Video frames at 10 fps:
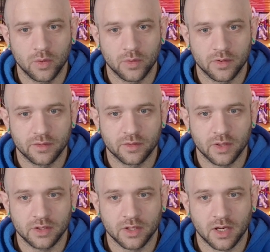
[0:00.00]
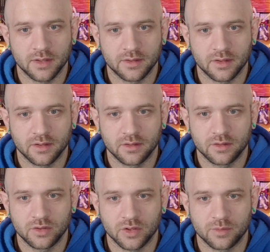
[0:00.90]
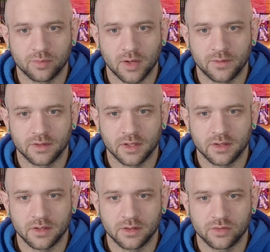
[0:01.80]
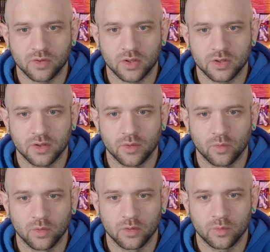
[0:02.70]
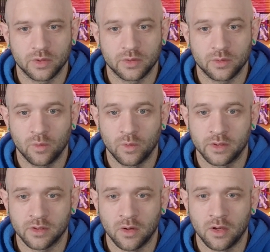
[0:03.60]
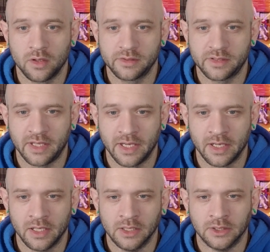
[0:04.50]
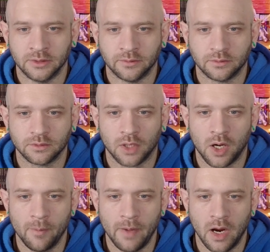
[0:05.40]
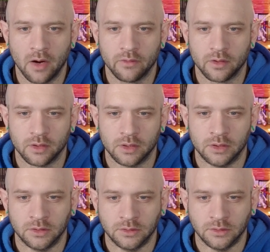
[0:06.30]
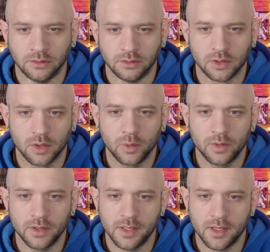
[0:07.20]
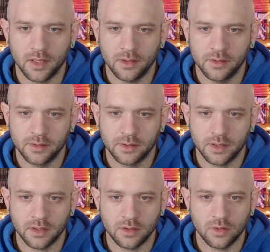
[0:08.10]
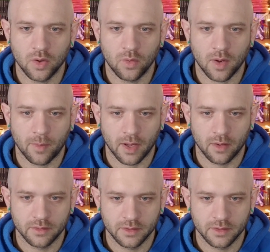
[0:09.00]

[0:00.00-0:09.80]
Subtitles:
the strange goddesses just prophesied the destruction of the world, which was all-seeing, all-powerful. Odin didn't know about,